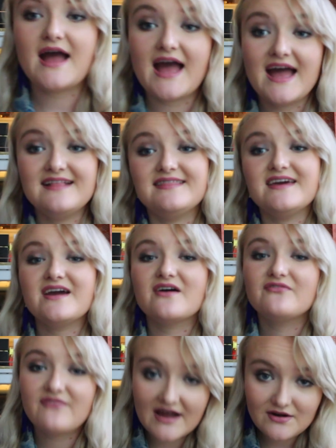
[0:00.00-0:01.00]
And the
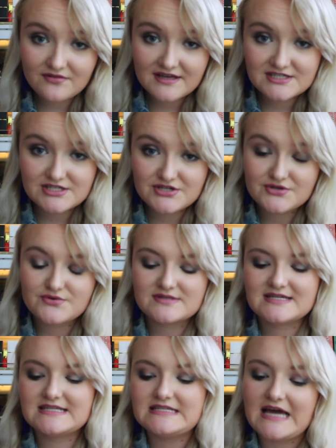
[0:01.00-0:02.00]
final thing to do
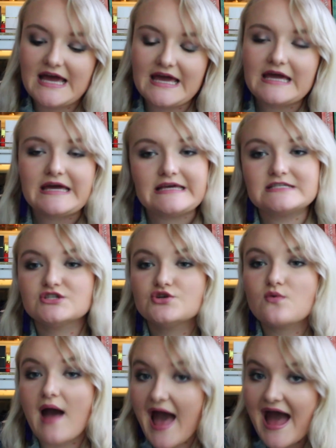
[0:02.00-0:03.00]
today is
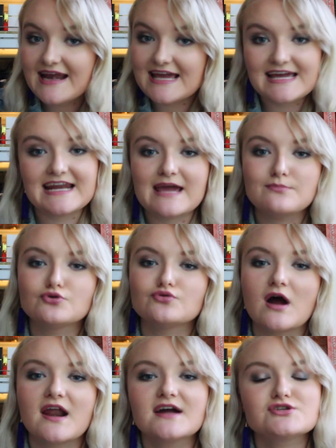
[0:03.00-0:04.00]
to add in a
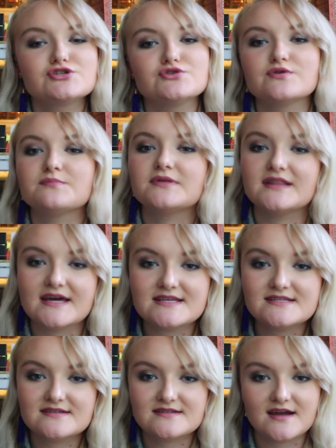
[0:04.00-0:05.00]
product to
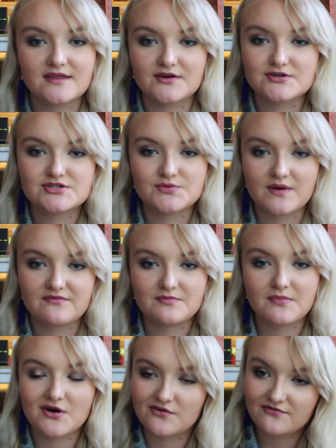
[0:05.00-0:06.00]
replace the Taylor
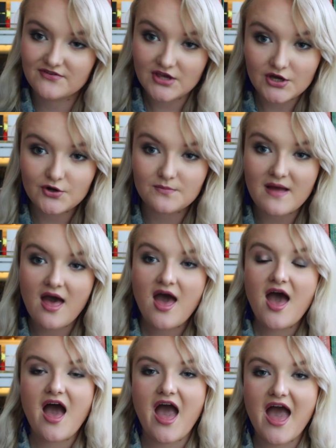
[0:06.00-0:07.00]
Swift perfume.
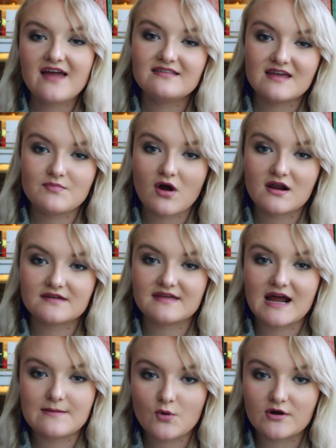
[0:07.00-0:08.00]
And the product
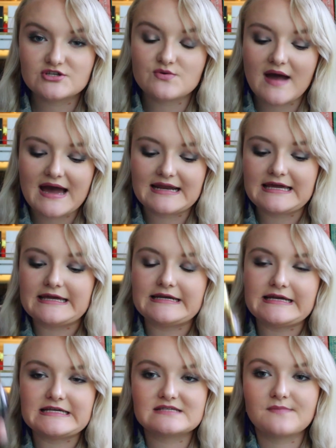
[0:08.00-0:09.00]
that I'm going to add in
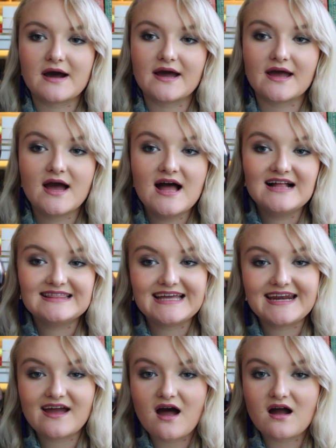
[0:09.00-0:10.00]
is my
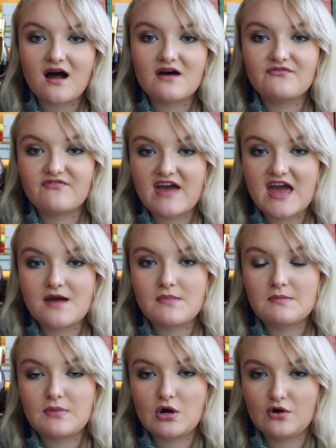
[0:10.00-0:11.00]
Lady Gaga Fame
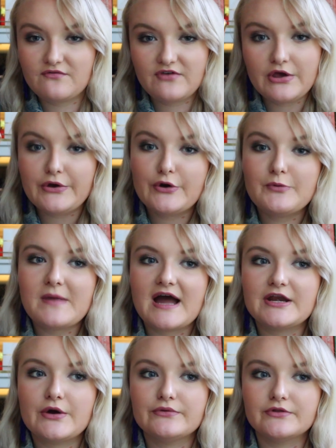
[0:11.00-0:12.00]
perfume.
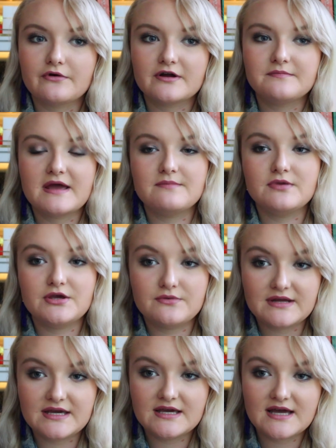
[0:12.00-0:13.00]
I know Lauren May
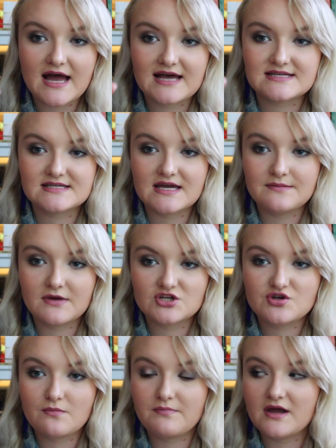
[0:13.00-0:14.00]
Beauty has a
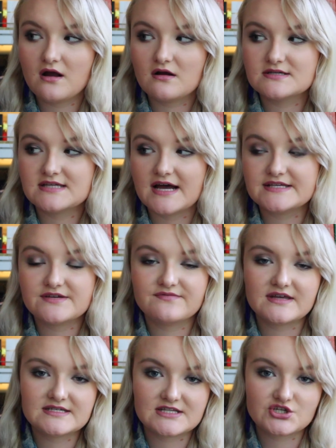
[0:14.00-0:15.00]
much bigger size of
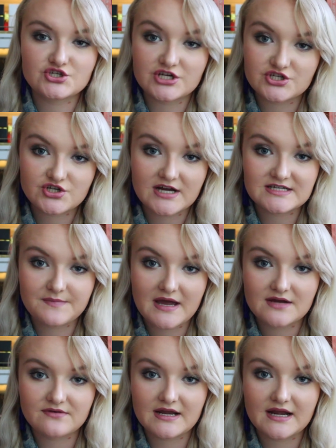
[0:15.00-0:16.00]
this that she's trying to
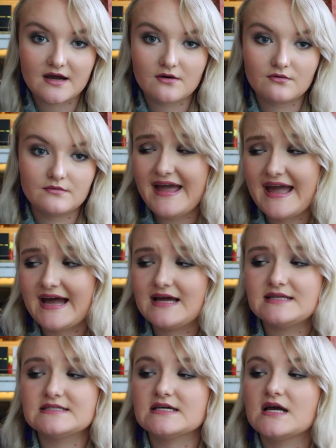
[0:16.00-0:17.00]
pan right now.
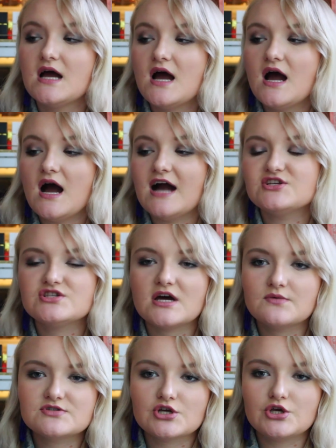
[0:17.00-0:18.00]
And I just
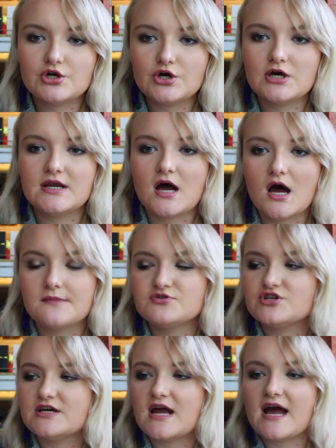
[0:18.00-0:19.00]
thought it was a good option.